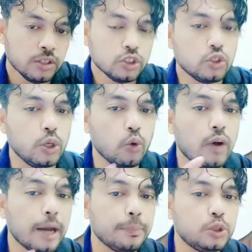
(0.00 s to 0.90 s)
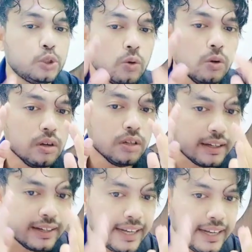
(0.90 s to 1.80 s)
so you have to
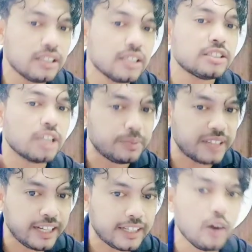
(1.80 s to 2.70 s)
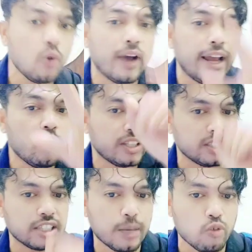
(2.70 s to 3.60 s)
read the subtitle while
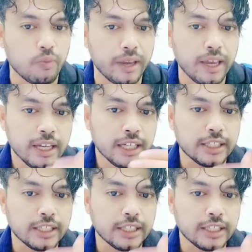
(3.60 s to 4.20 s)
watching the movie.